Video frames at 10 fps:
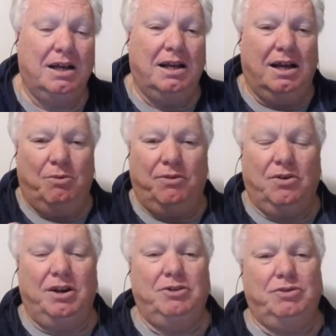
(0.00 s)
And we've got
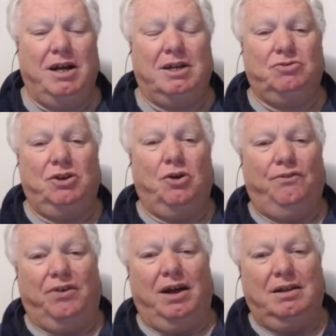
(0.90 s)
an introductory
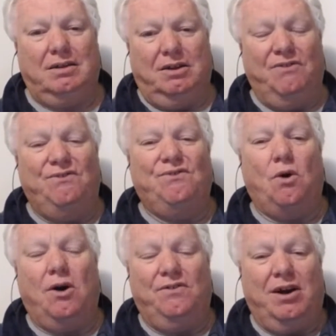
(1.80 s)
offer of
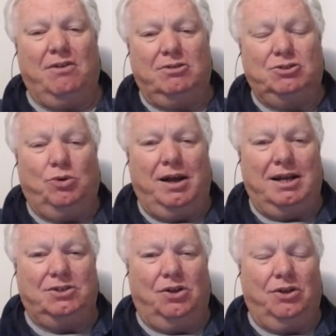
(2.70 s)

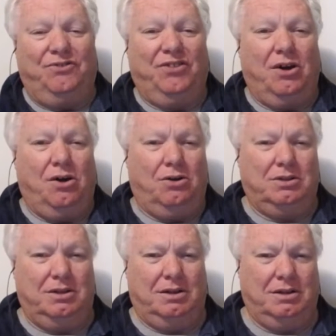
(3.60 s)
$528 for the whole
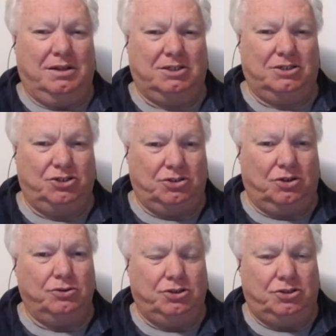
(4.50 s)
deal. That's a
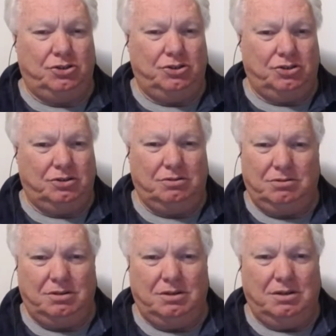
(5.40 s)
constitution
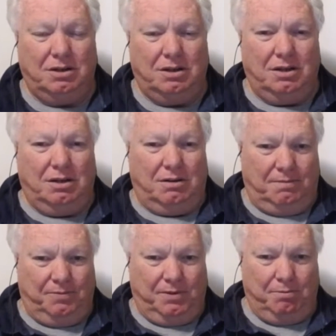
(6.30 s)

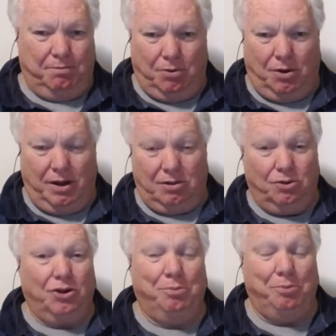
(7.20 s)
by
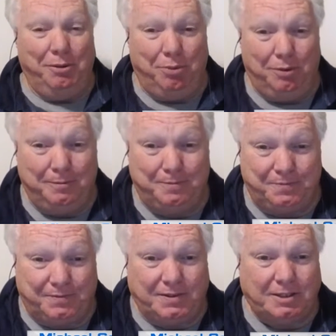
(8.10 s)
legal people.
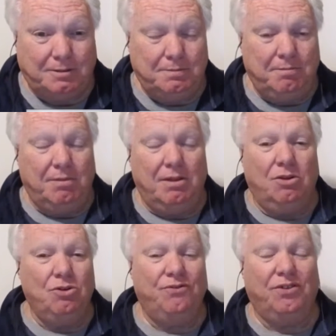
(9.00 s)

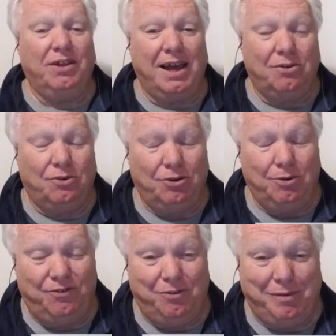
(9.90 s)
You filling out all your
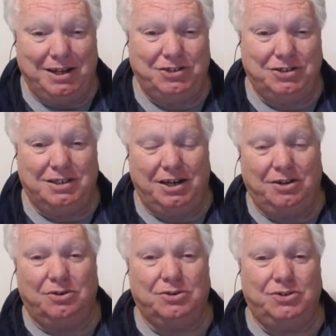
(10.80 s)
information, getting
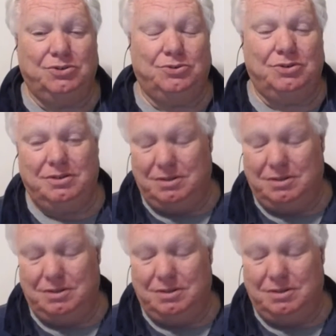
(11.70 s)
it all sorted.